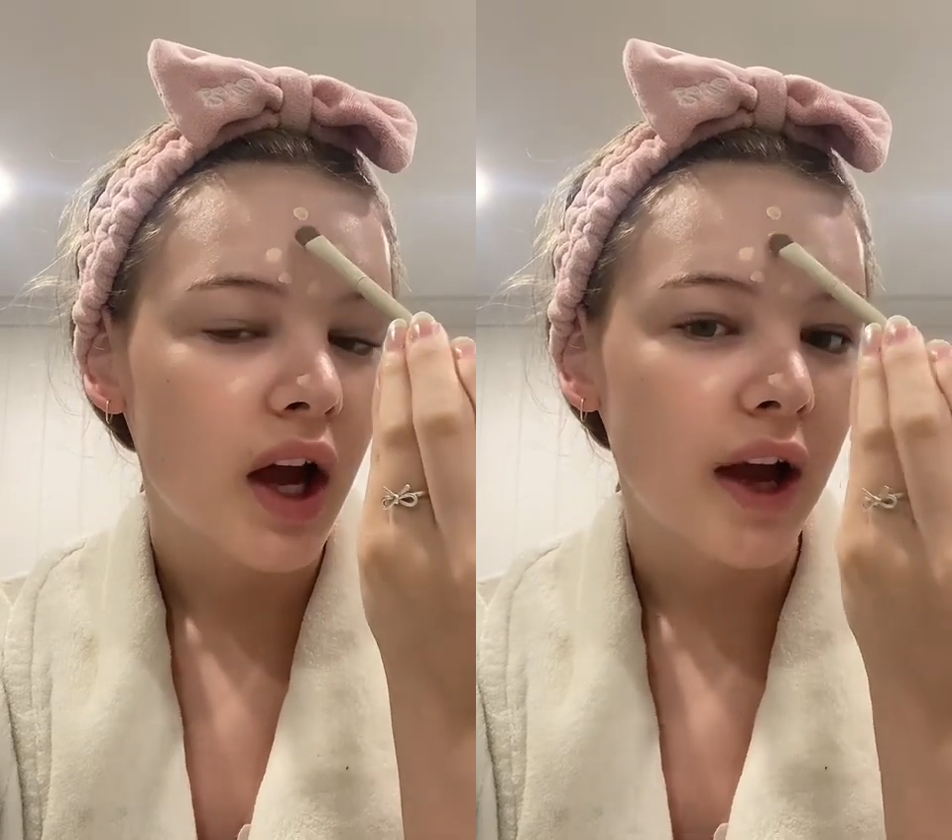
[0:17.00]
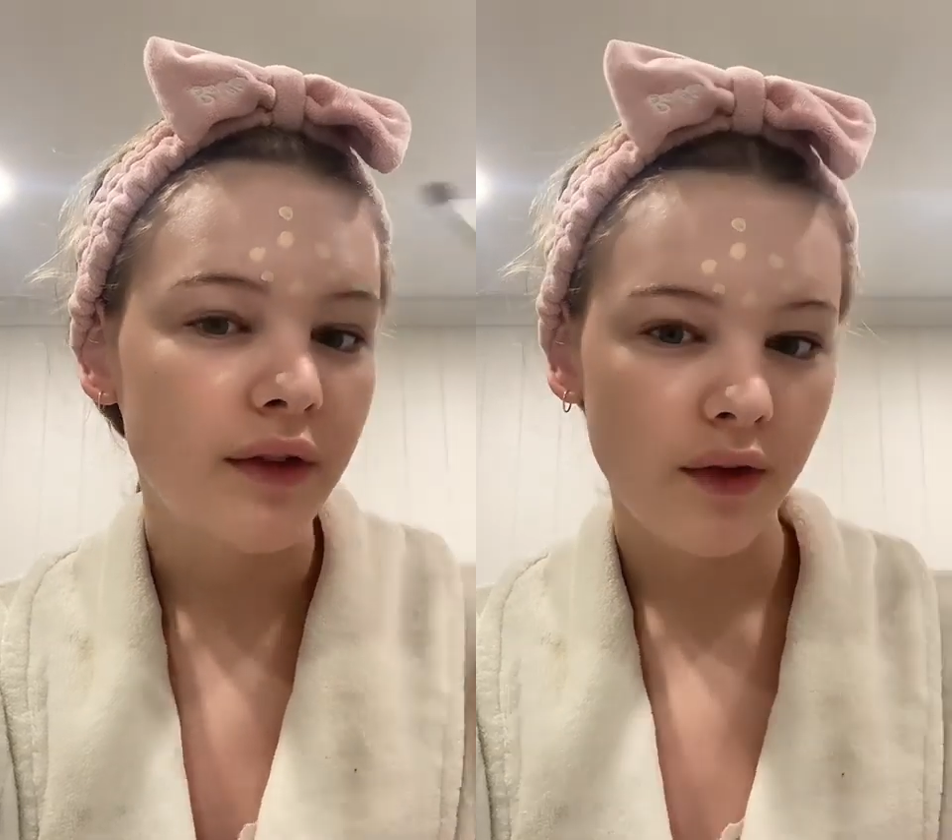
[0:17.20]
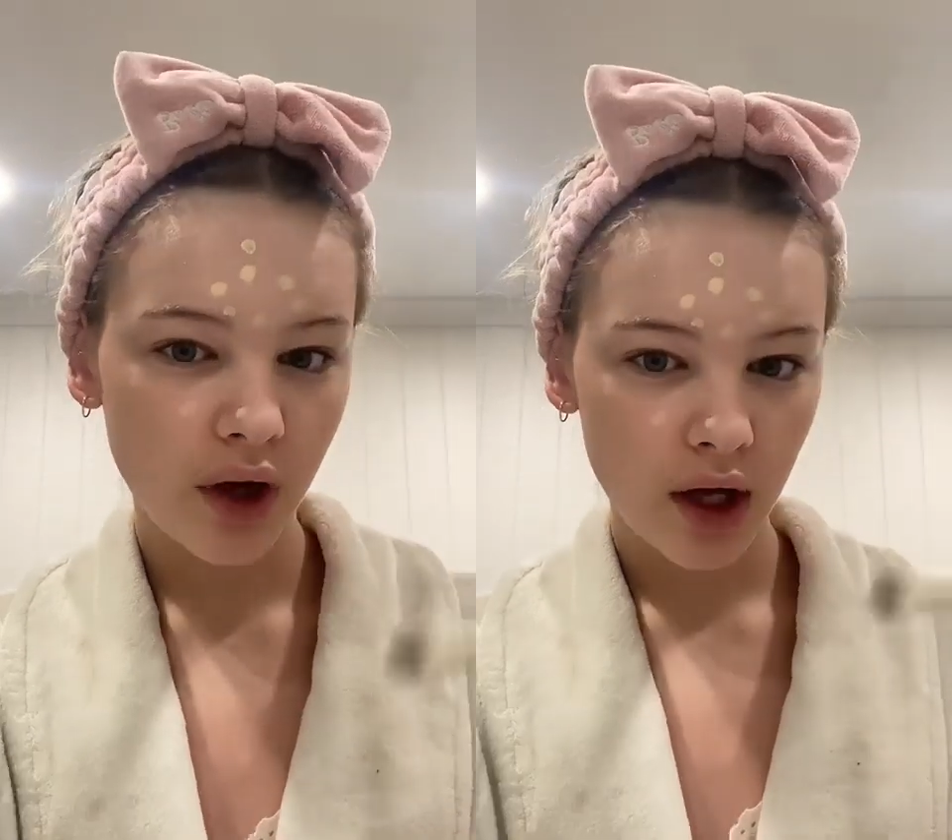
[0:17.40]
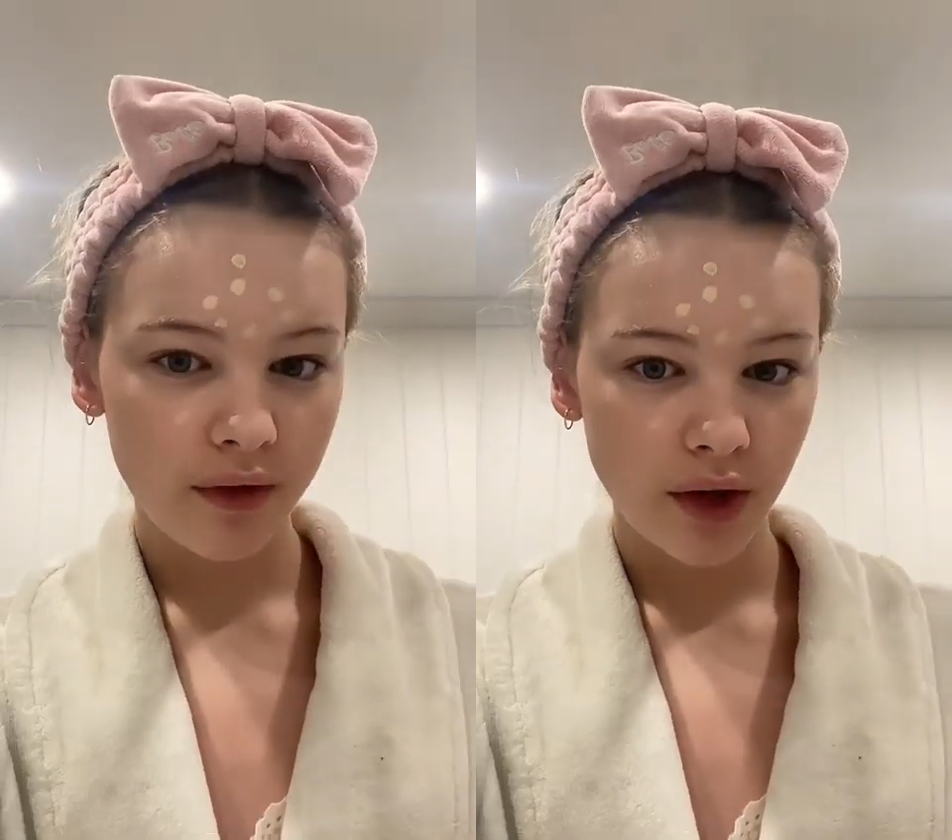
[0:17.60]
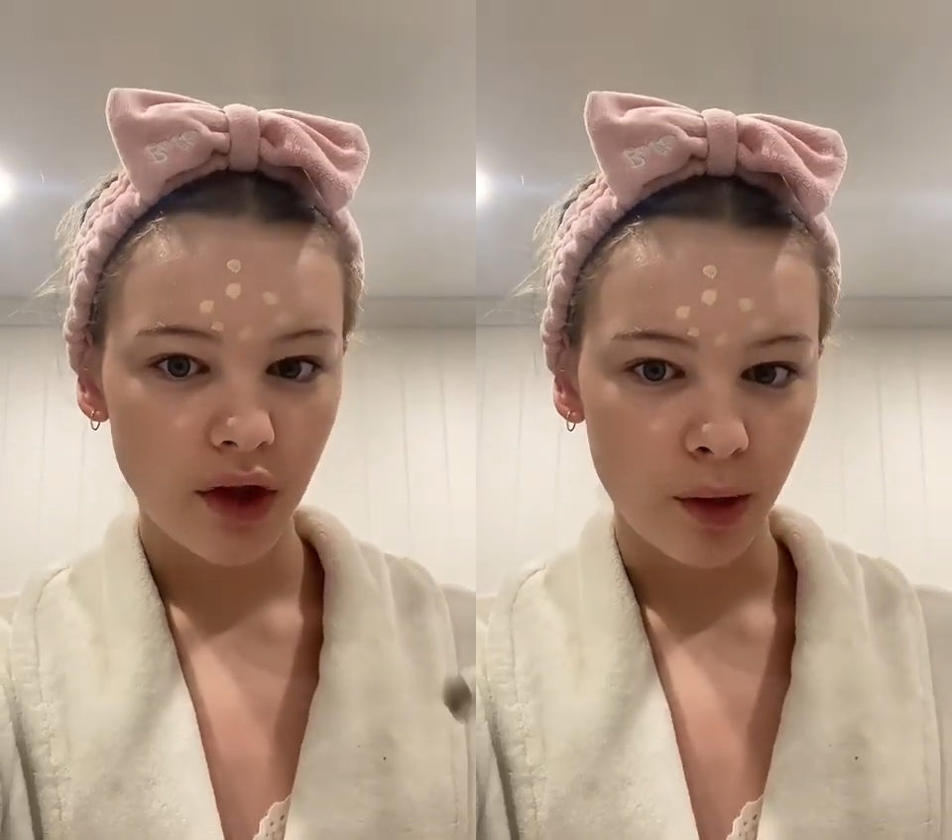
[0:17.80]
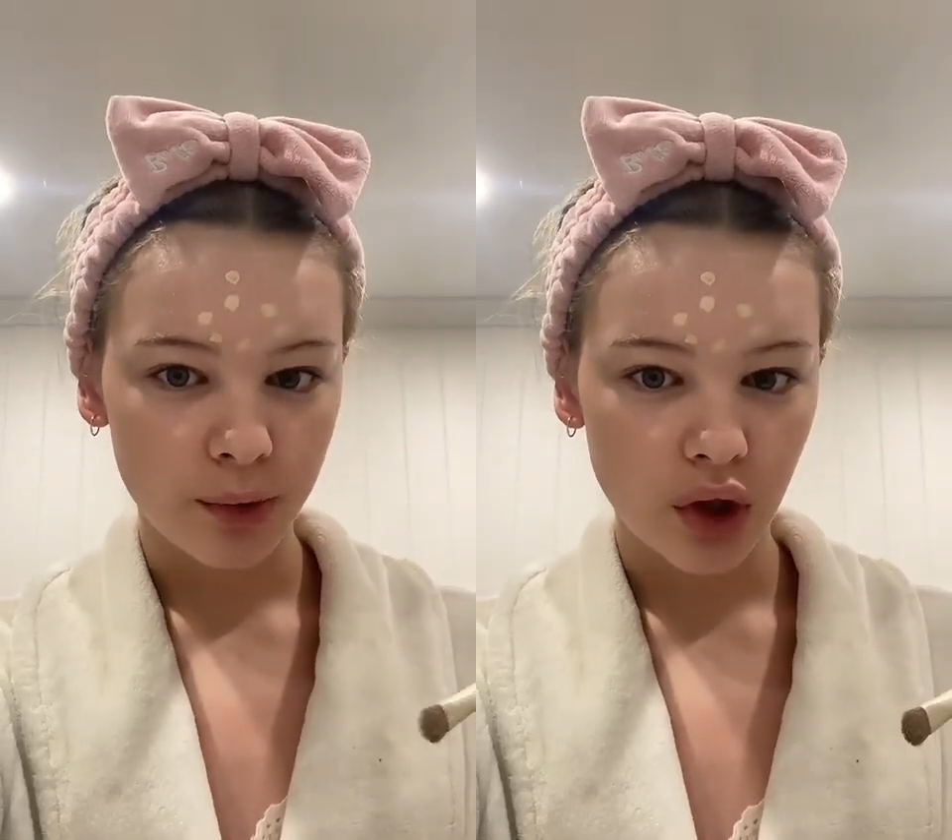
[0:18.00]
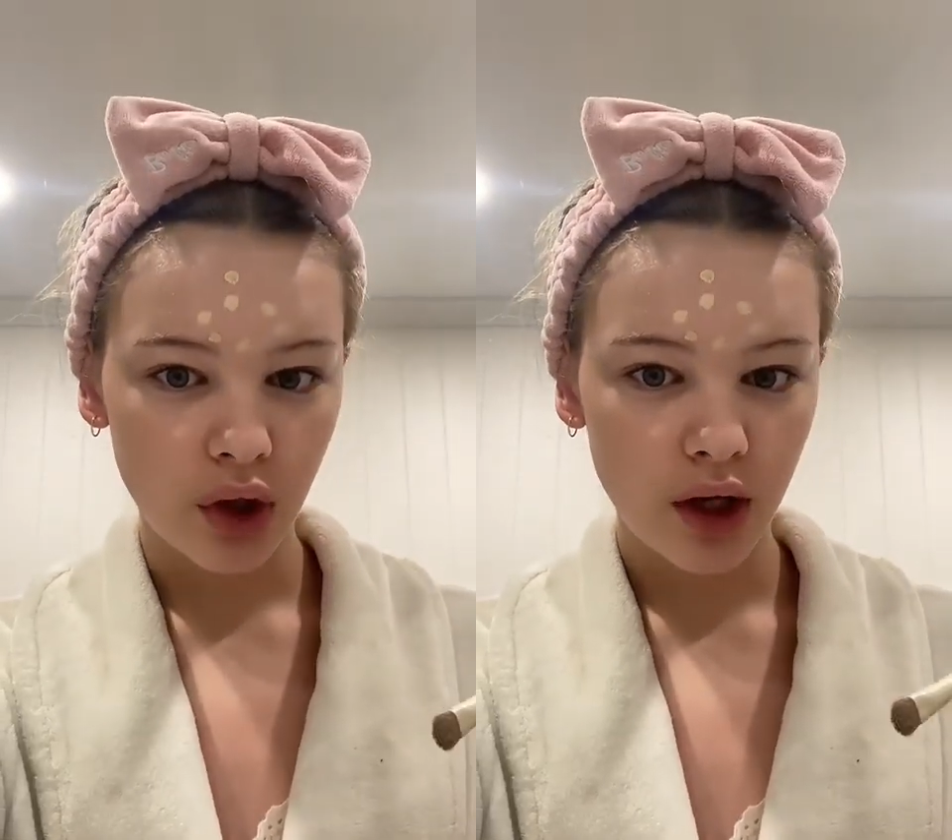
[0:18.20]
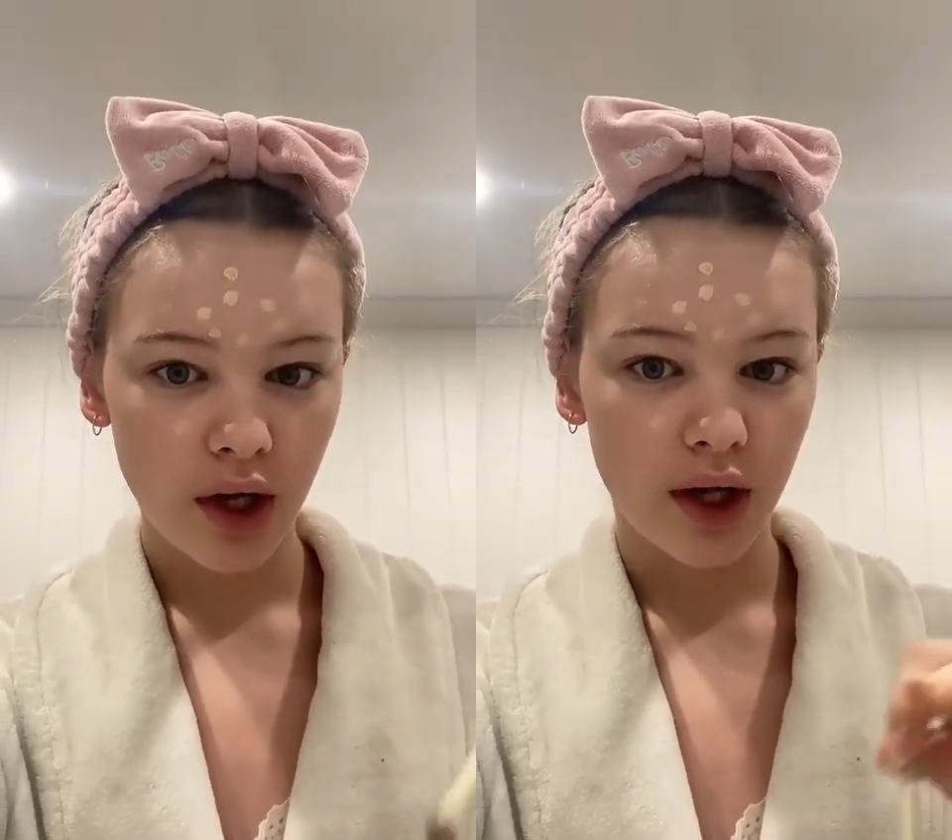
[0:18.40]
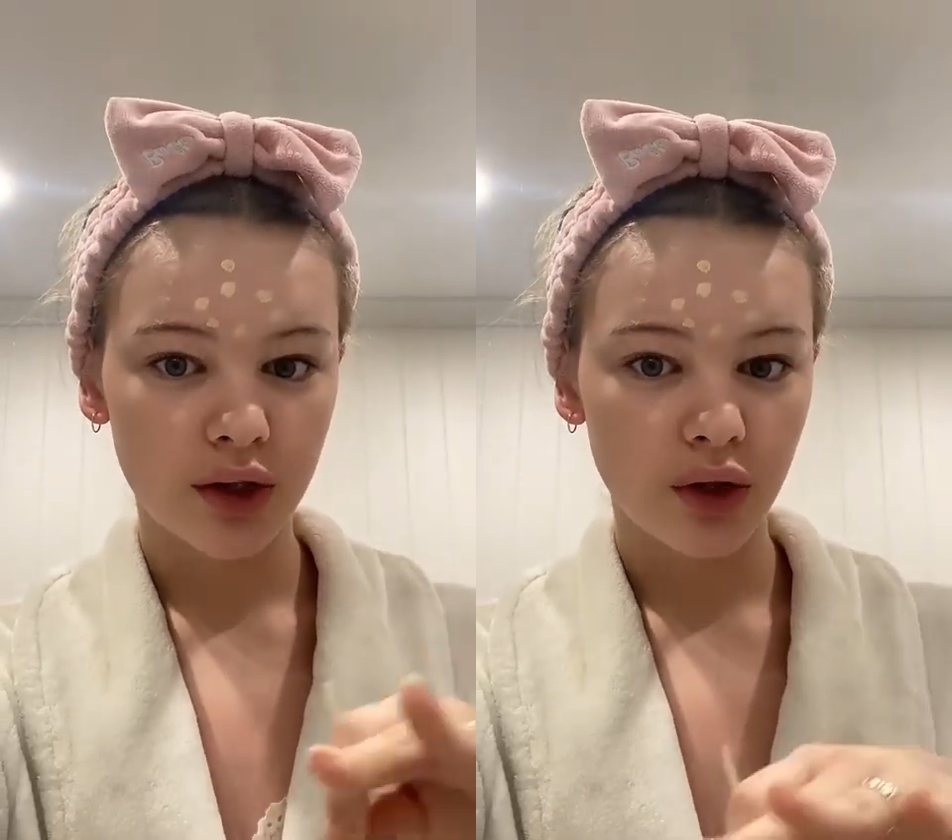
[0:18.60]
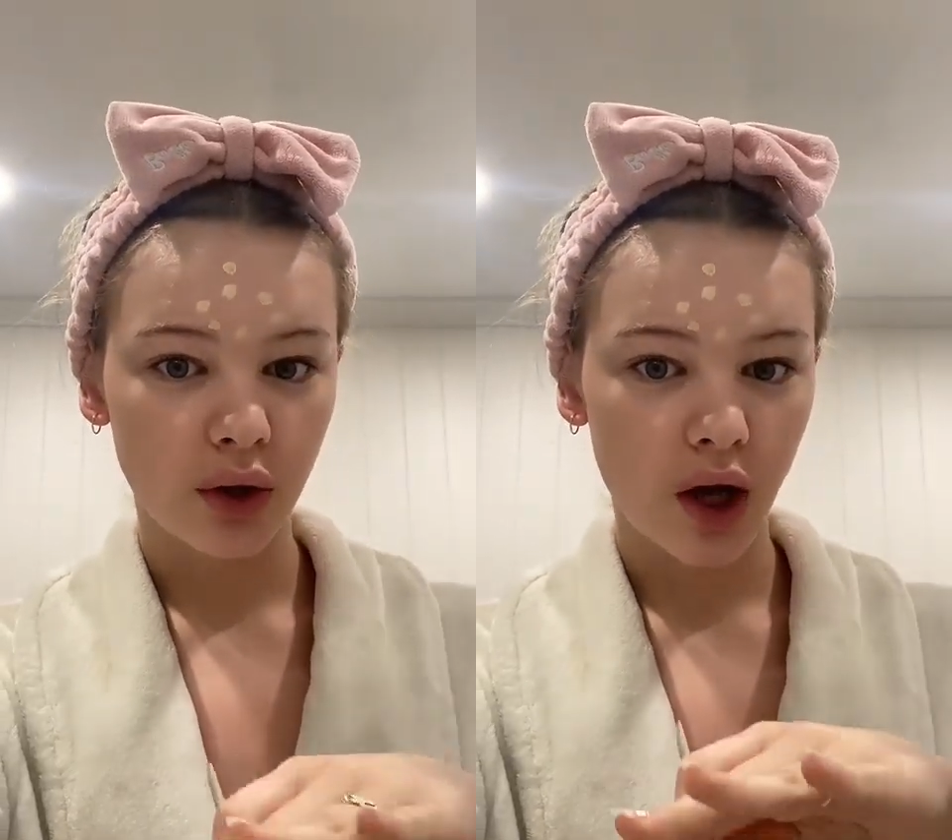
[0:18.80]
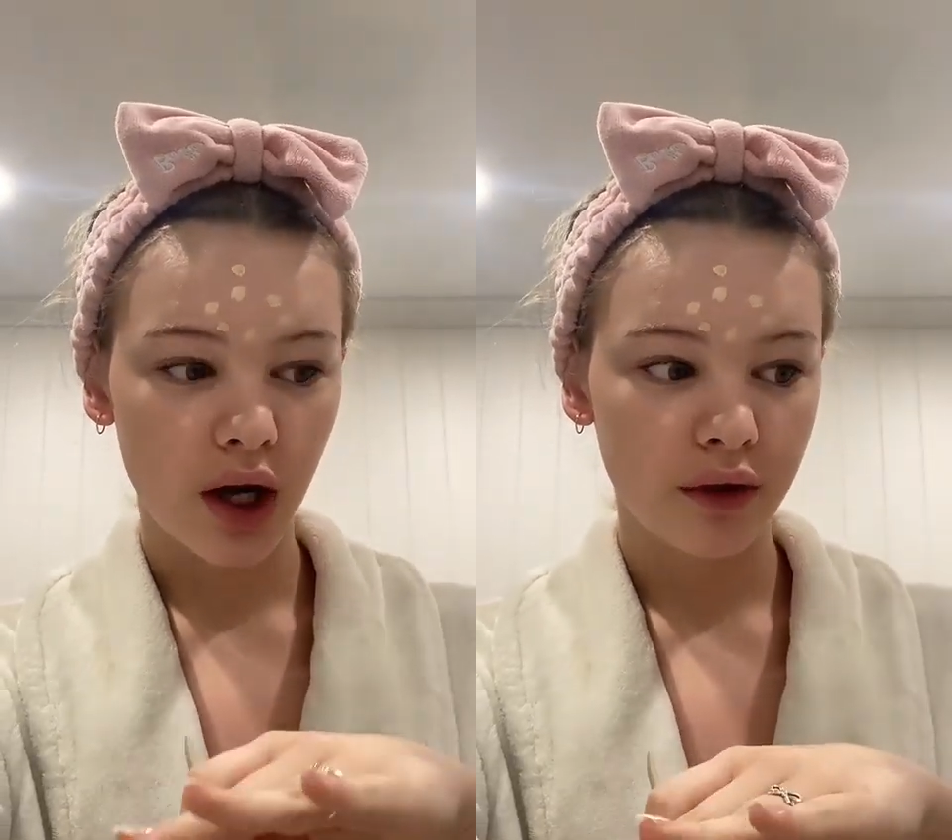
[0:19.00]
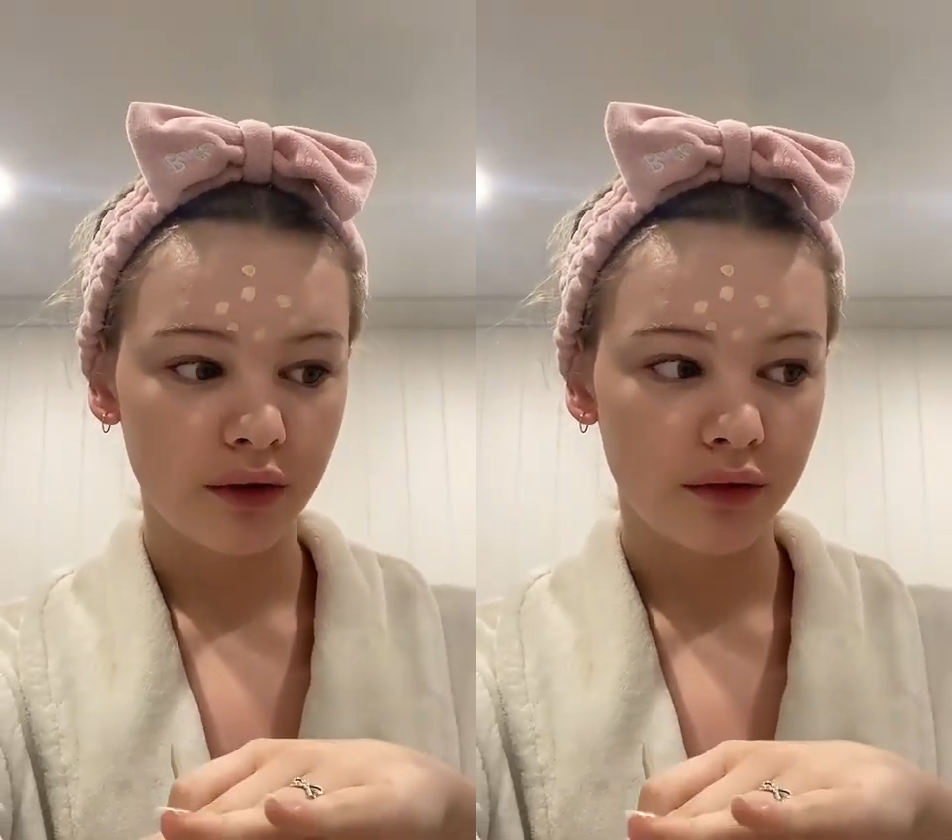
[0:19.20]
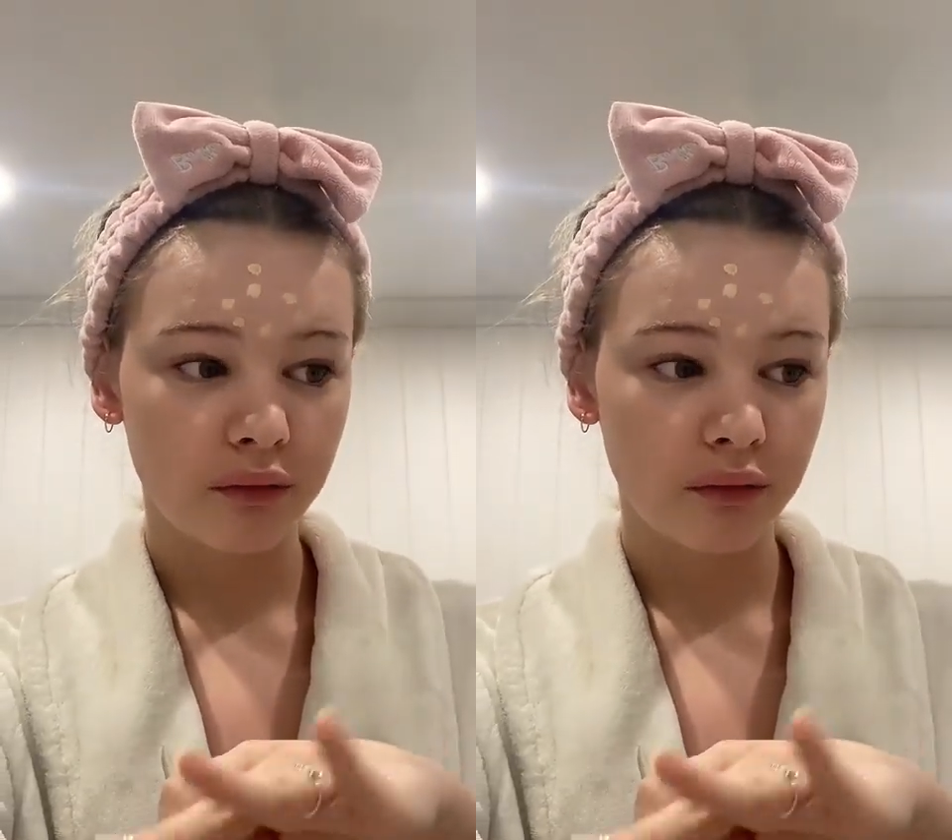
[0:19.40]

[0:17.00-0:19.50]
I've never kind of had the opportunity to kind of